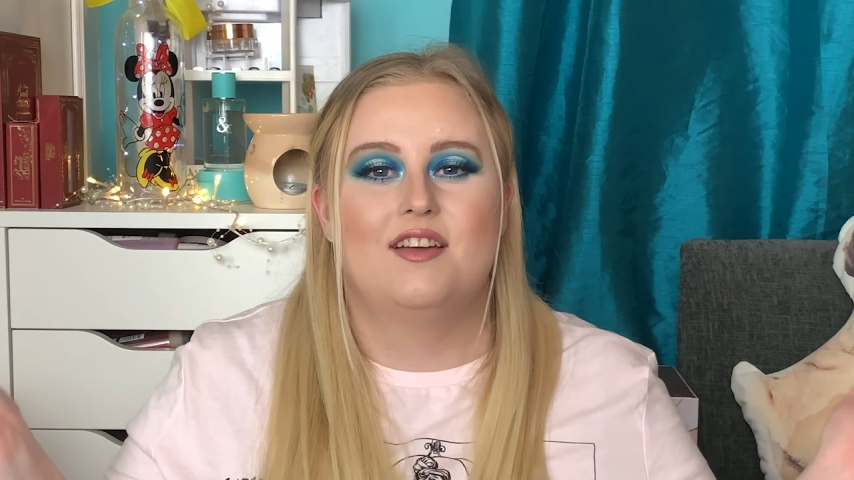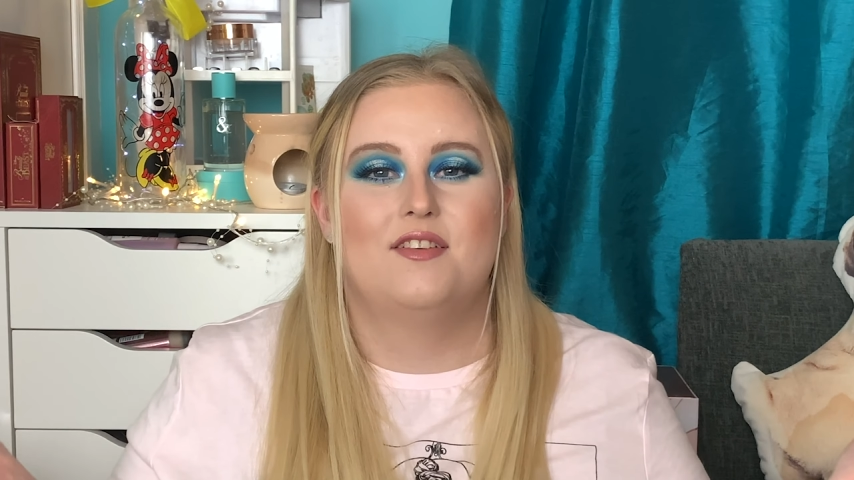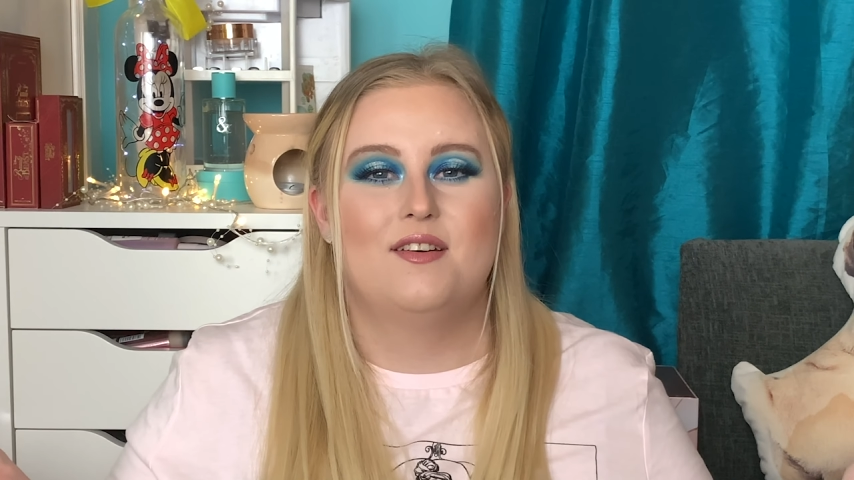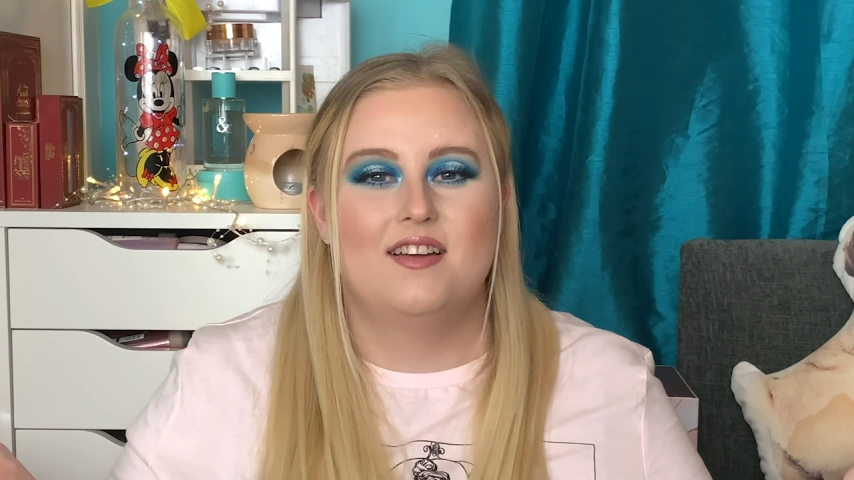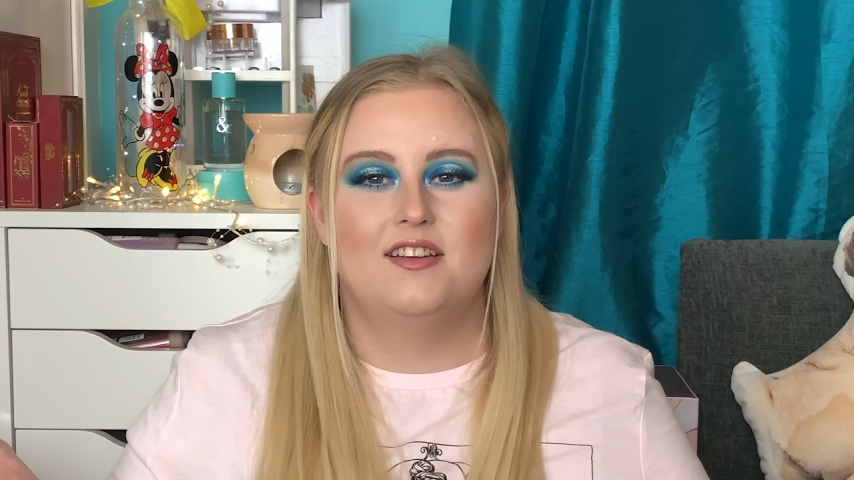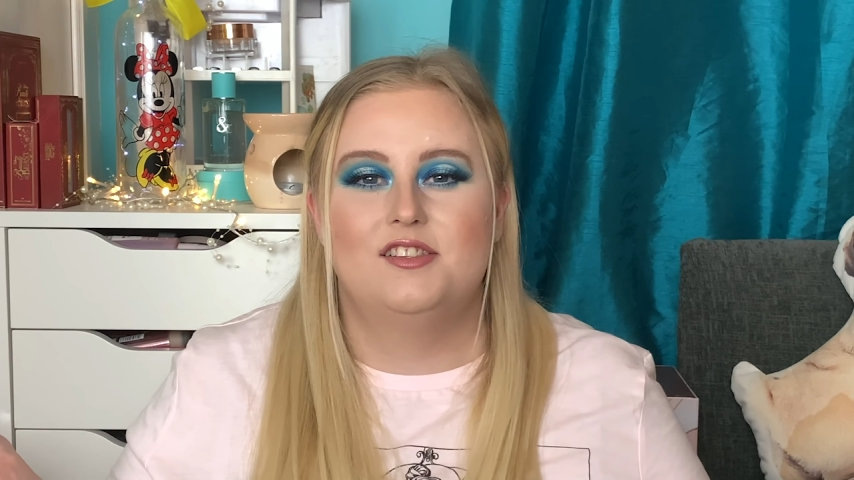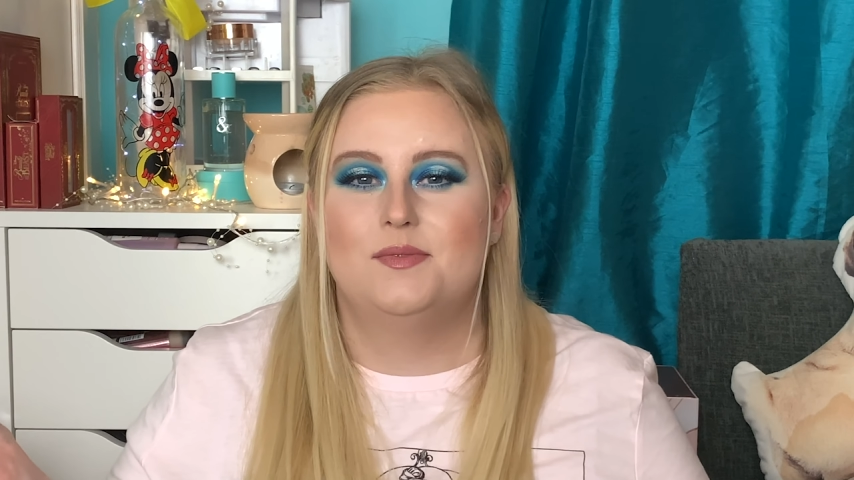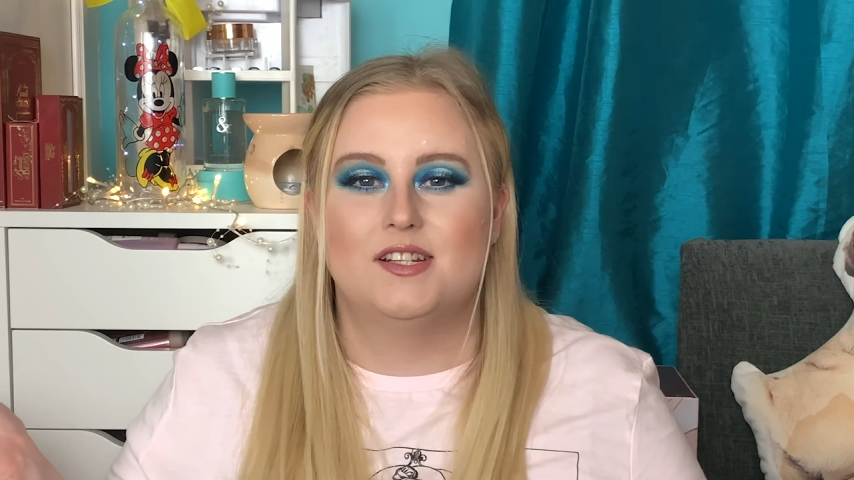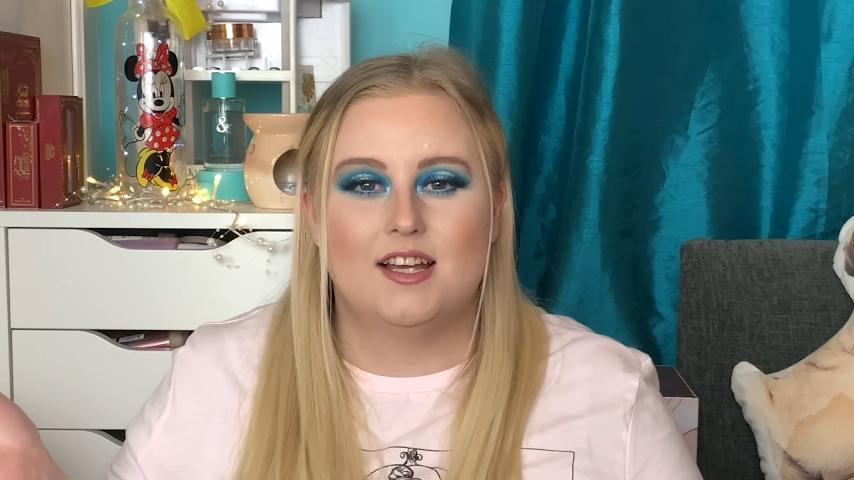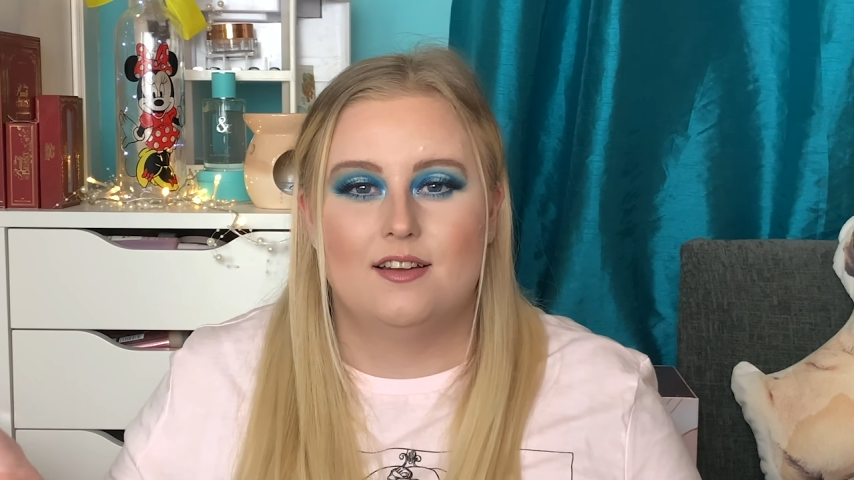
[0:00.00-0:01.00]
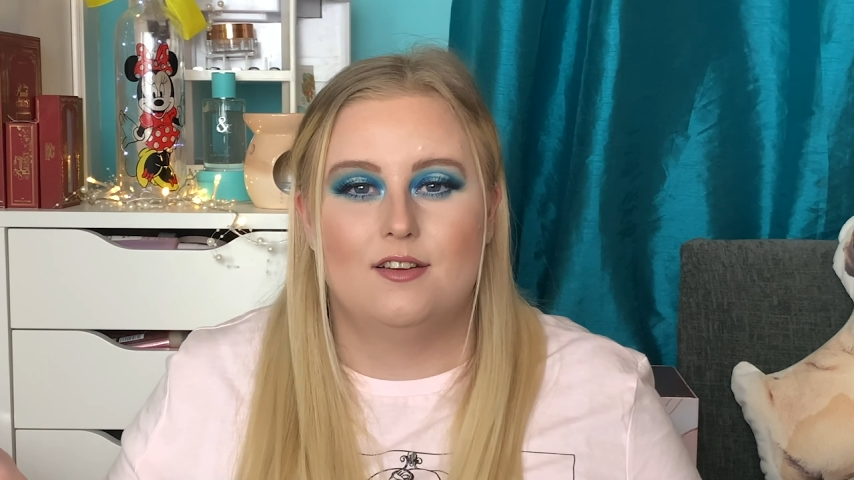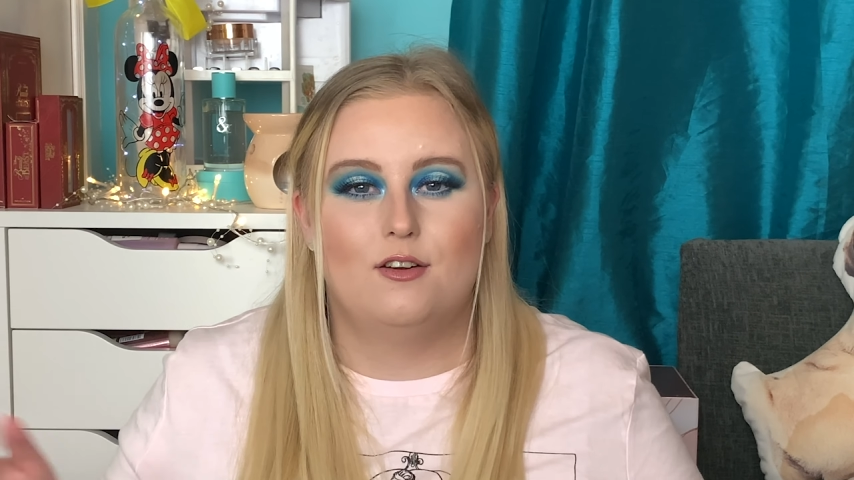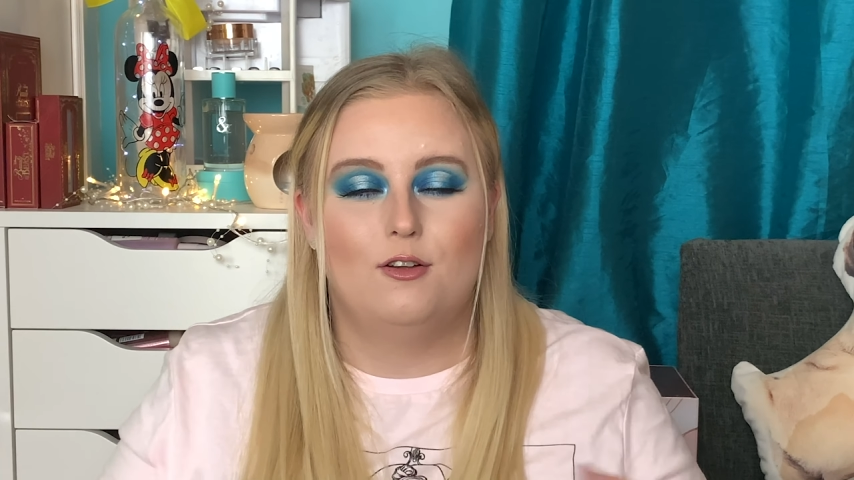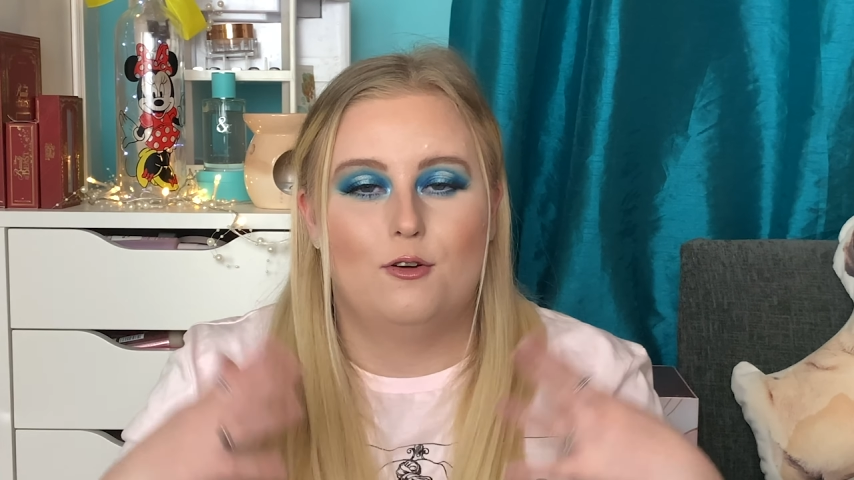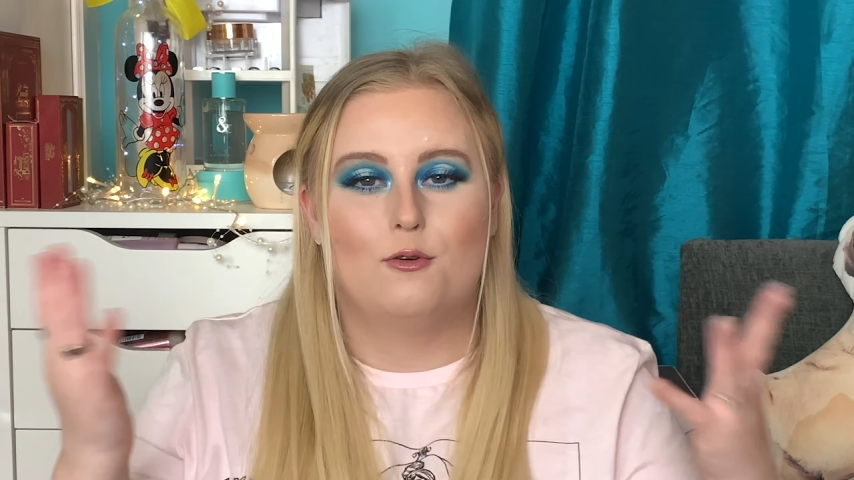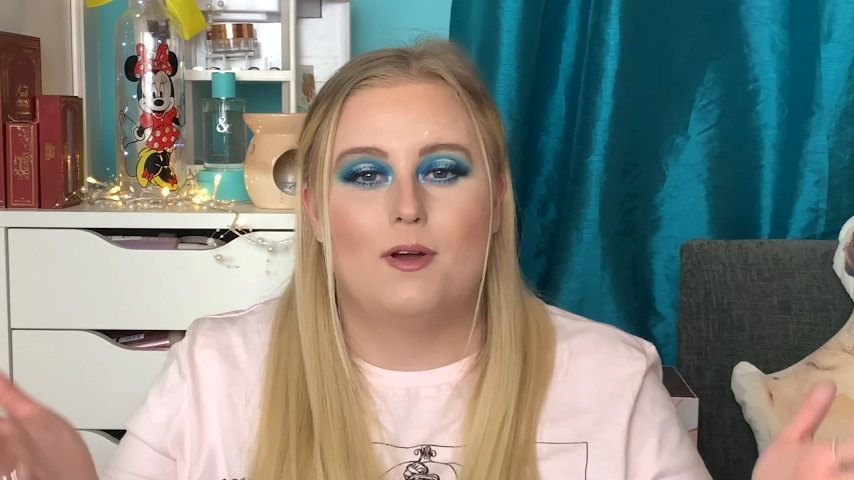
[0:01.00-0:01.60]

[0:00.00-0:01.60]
if you are new to my channel,